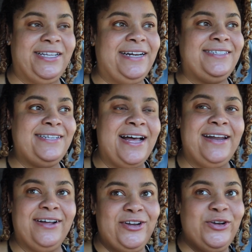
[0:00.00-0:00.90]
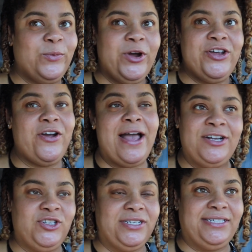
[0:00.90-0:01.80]
that it's not under where your
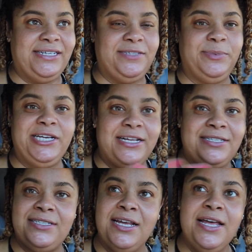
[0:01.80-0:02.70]
address is, because